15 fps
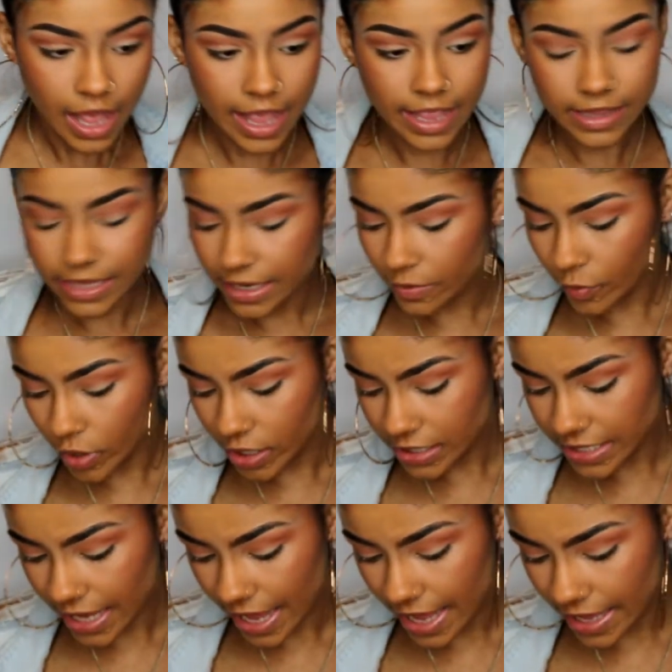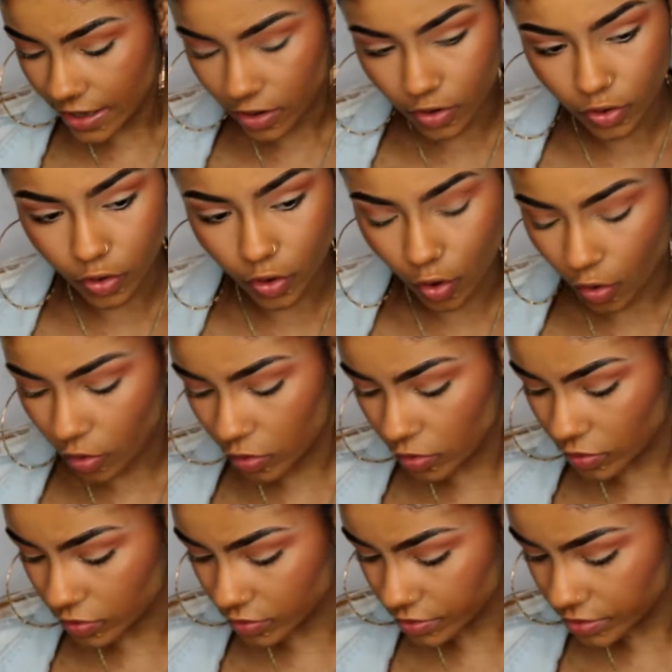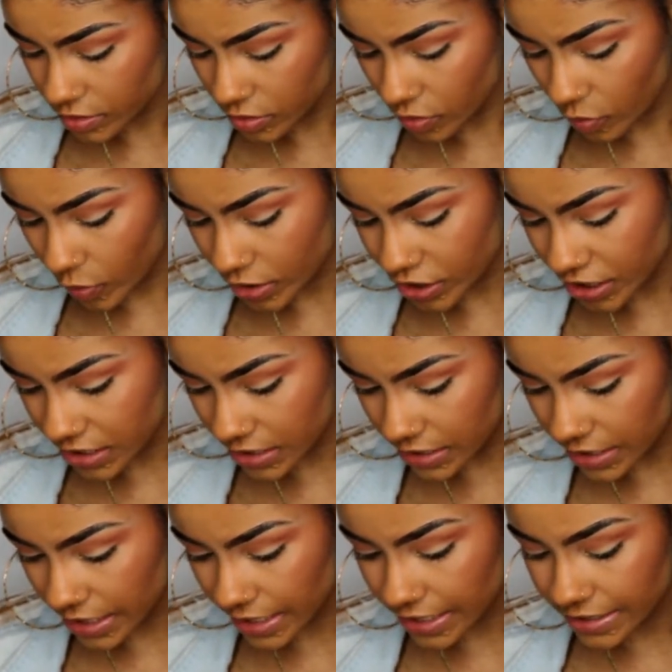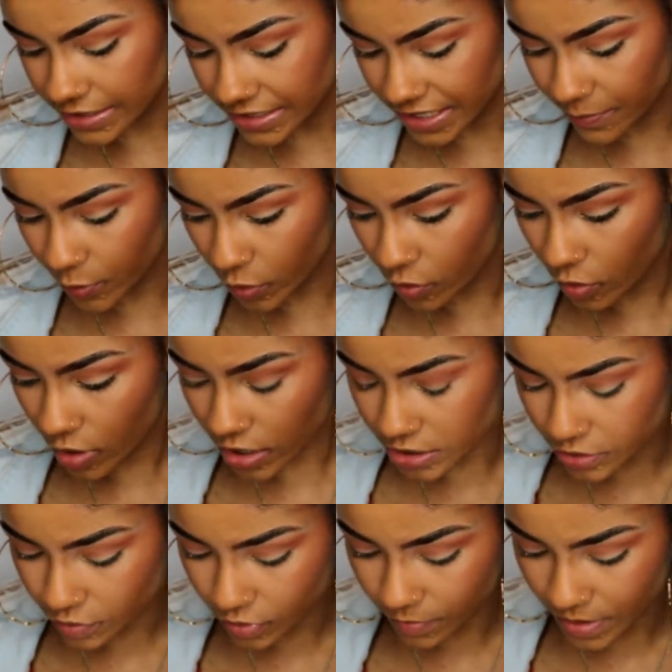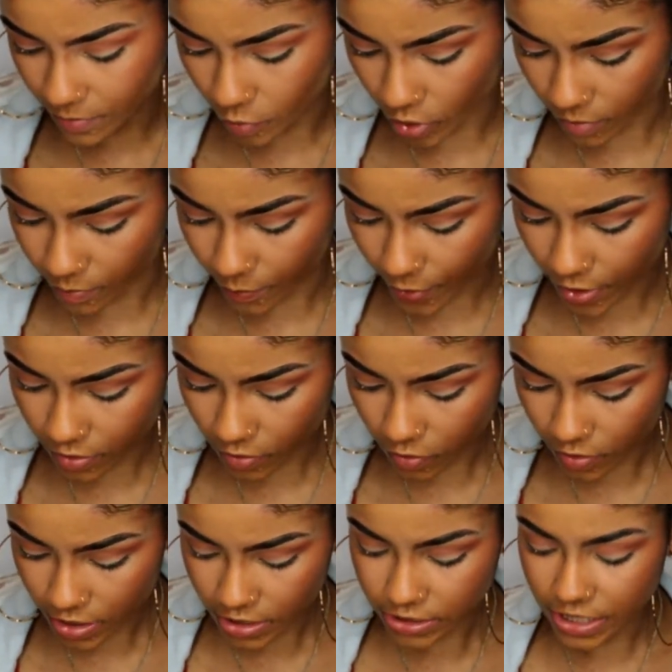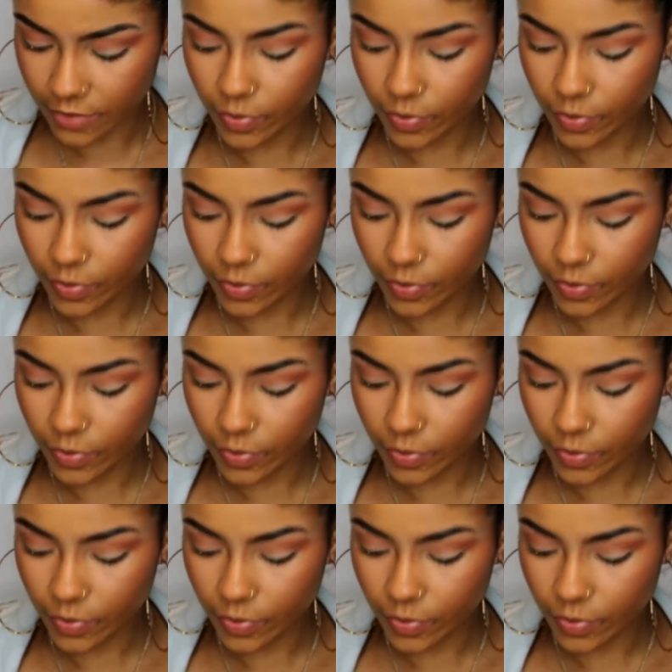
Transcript: And then we're gonna take Goals, which is the deeper orange. This one will be a more burnt orange.